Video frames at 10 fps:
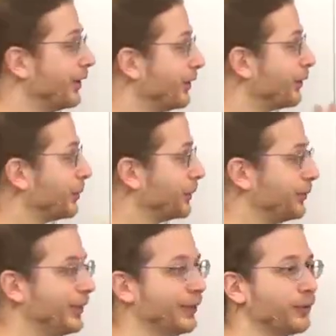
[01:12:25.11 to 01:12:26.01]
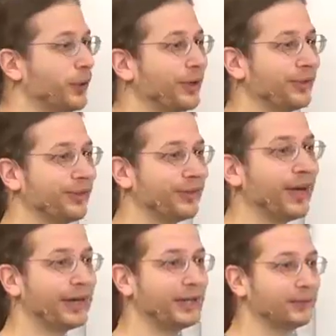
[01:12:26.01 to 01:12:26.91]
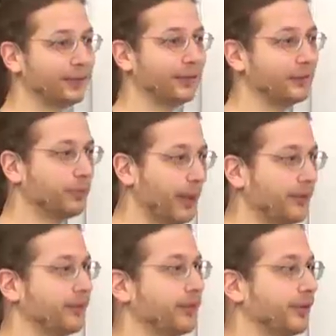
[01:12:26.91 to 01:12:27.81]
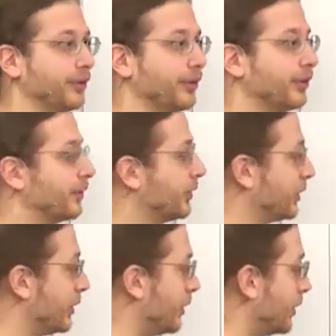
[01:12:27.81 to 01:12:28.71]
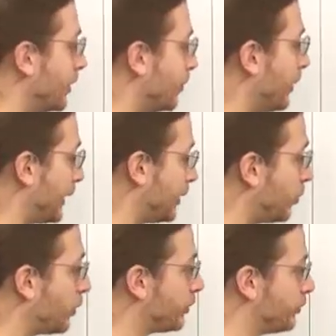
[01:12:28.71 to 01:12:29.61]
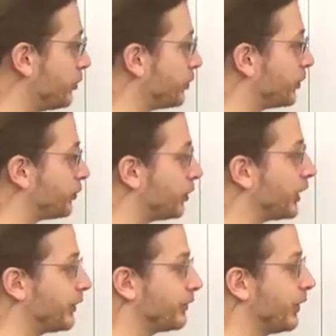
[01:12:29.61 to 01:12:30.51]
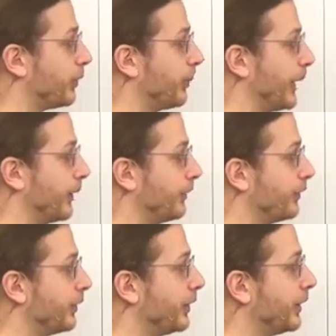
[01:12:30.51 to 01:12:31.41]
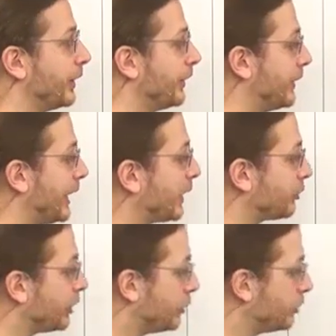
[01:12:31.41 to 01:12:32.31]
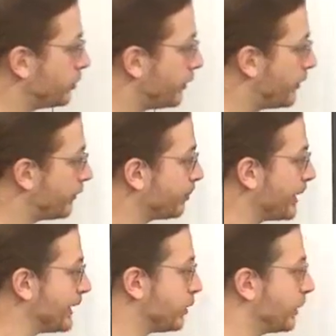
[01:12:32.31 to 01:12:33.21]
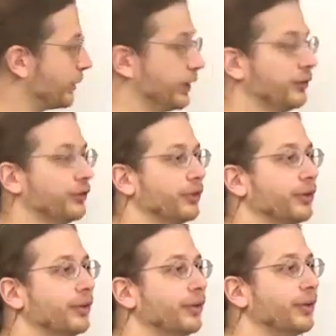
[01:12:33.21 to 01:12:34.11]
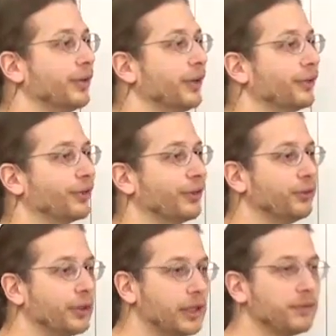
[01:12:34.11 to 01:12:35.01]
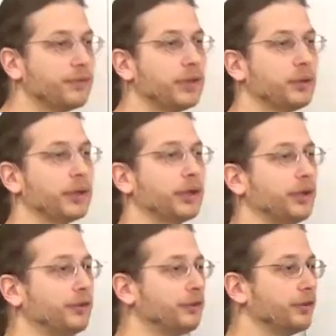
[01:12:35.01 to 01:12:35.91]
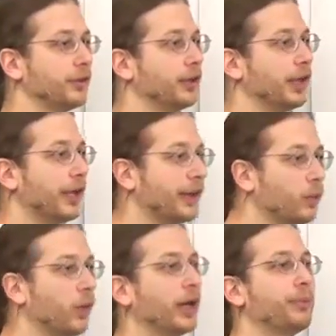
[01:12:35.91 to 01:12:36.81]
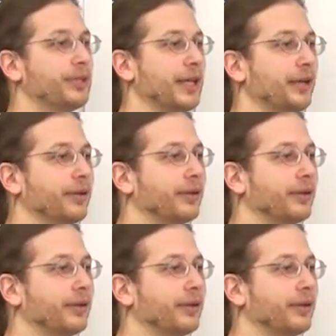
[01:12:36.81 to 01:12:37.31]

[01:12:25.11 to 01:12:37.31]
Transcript: Normally you think of queries as not increasing space. But in order to construct this lower bound, they actually do this many queries. So they do E of V queries and then one update.